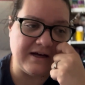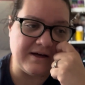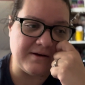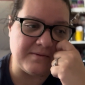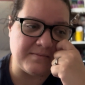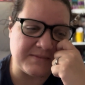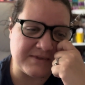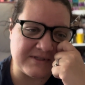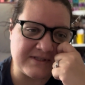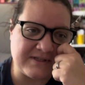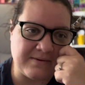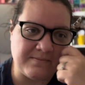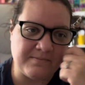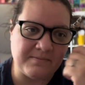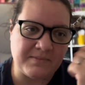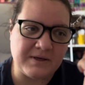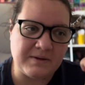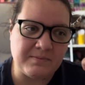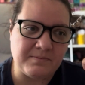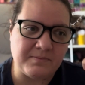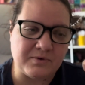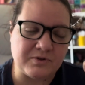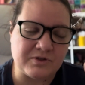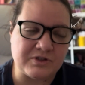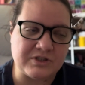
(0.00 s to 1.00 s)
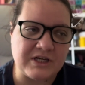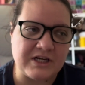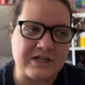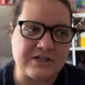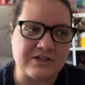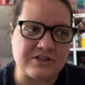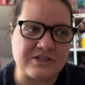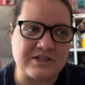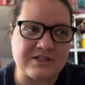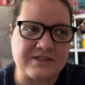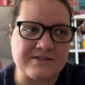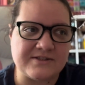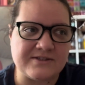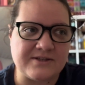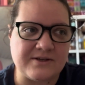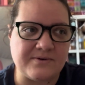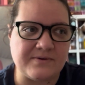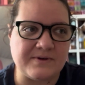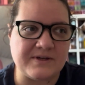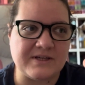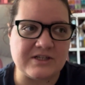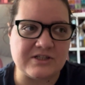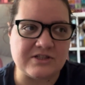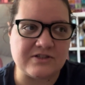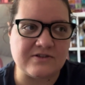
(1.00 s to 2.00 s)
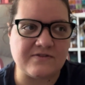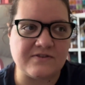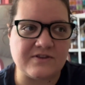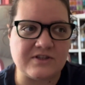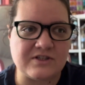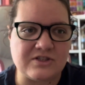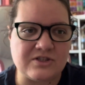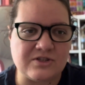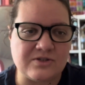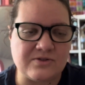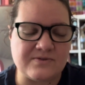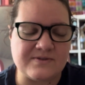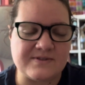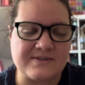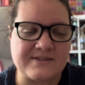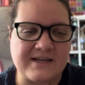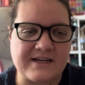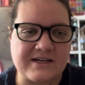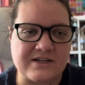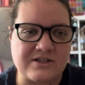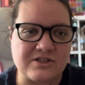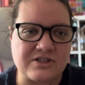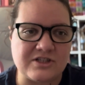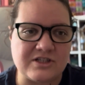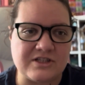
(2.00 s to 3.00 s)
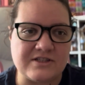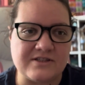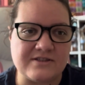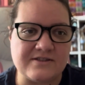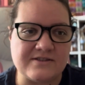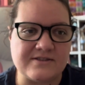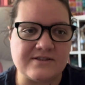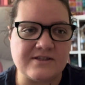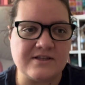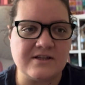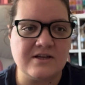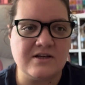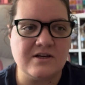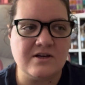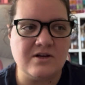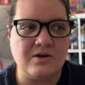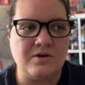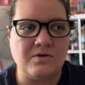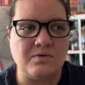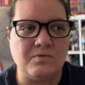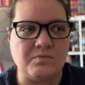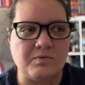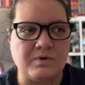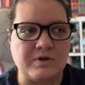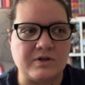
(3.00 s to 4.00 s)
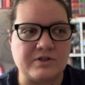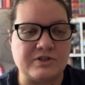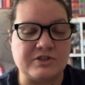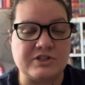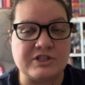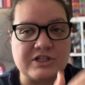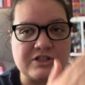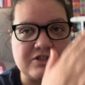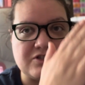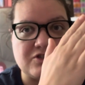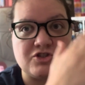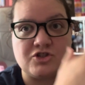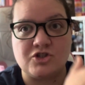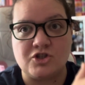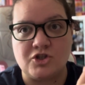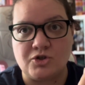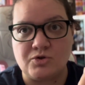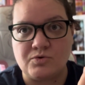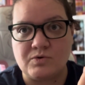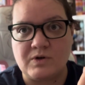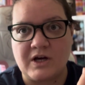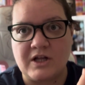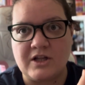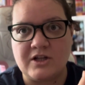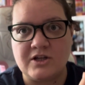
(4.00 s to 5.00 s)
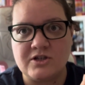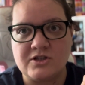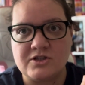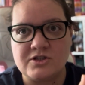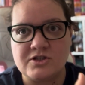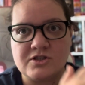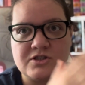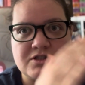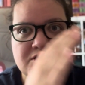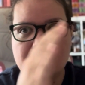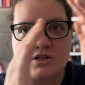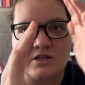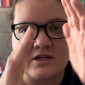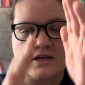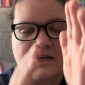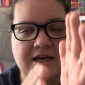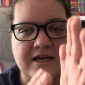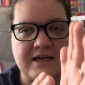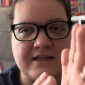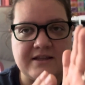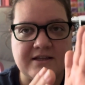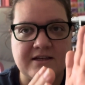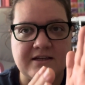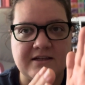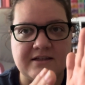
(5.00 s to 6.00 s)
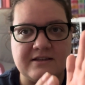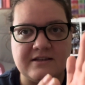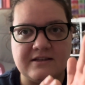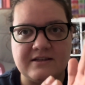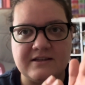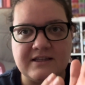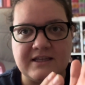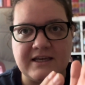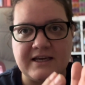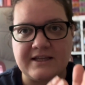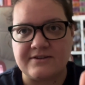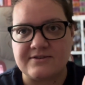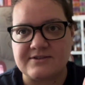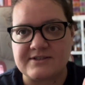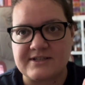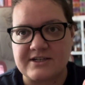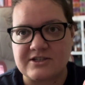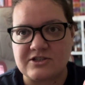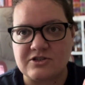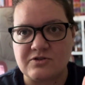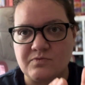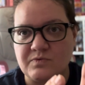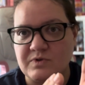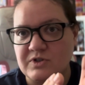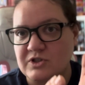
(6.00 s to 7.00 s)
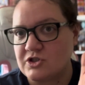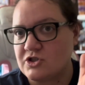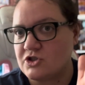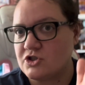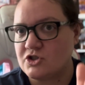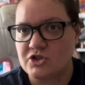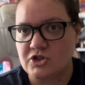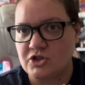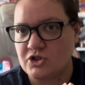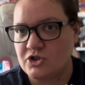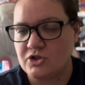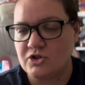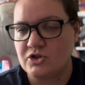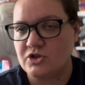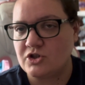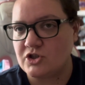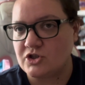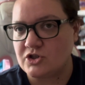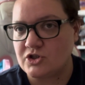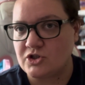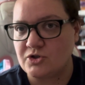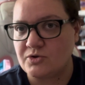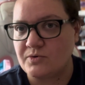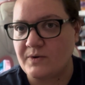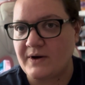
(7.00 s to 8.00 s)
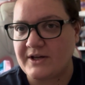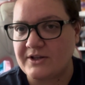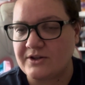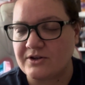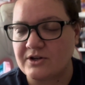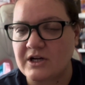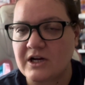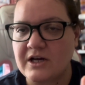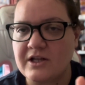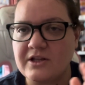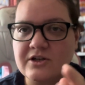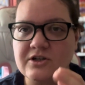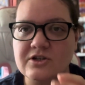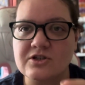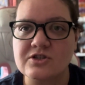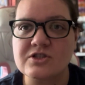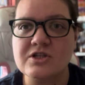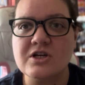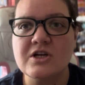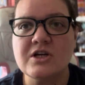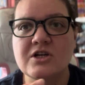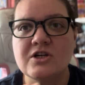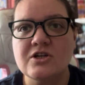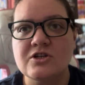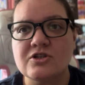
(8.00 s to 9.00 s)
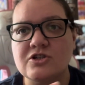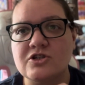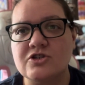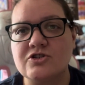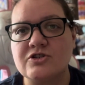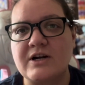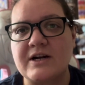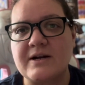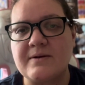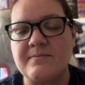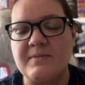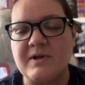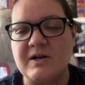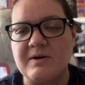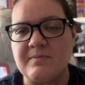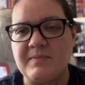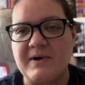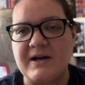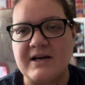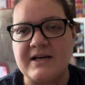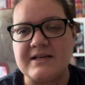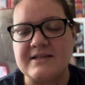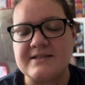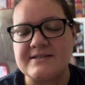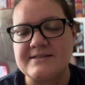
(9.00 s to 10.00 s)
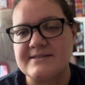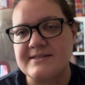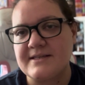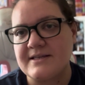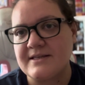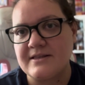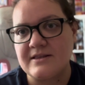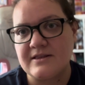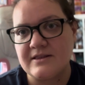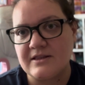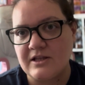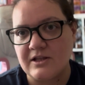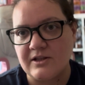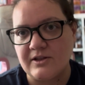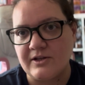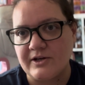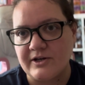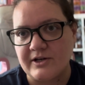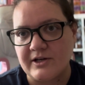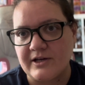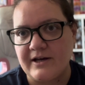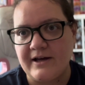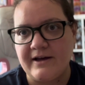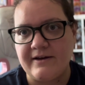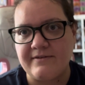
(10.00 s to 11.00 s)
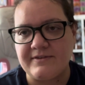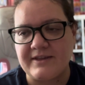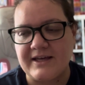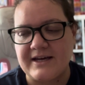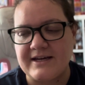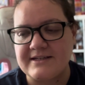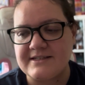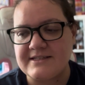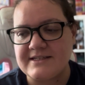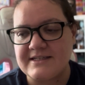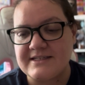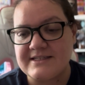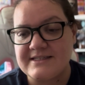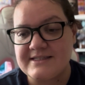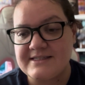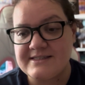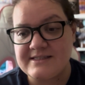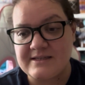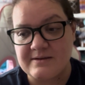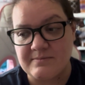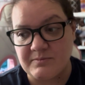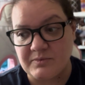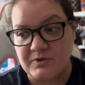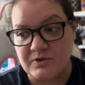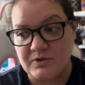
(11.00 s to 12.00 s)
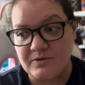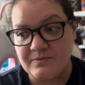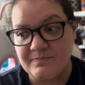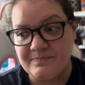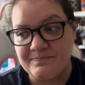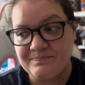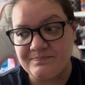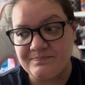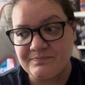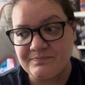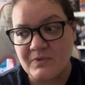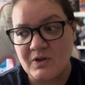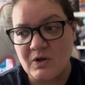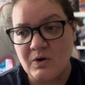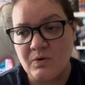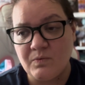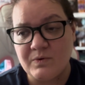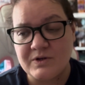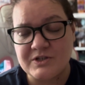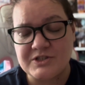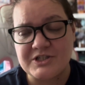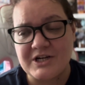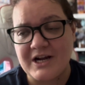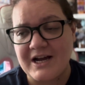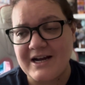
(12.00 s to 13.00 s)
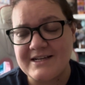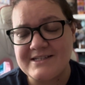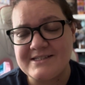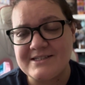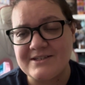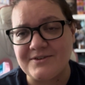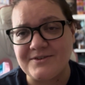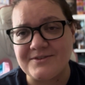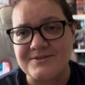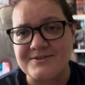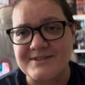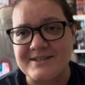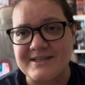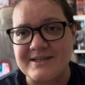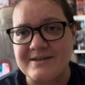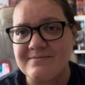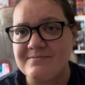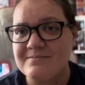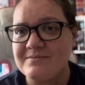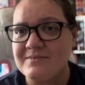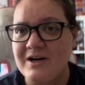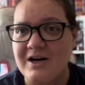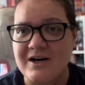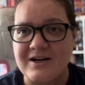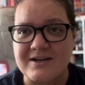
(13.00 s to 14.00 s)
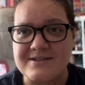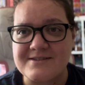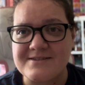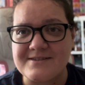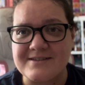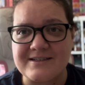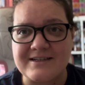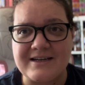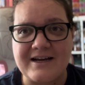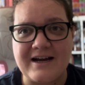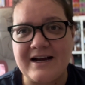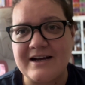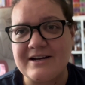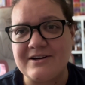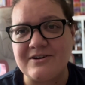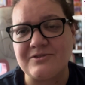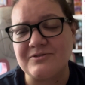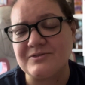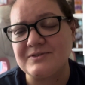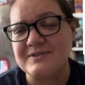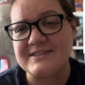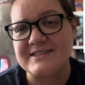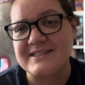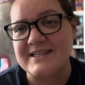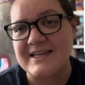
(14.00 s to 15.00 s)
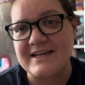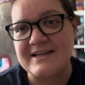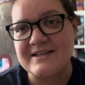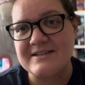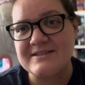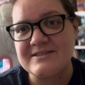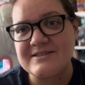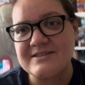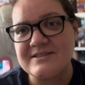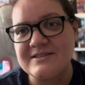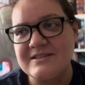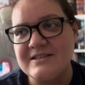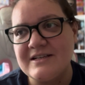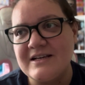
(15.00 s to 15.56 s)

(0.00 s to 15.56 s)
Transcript: Some people changed it so each of the 2 sections were just 2 colors, and then the other section was the 2 other colors, to try to minimize the look of that symbol, which I still don't see. Honestly, I don't see it.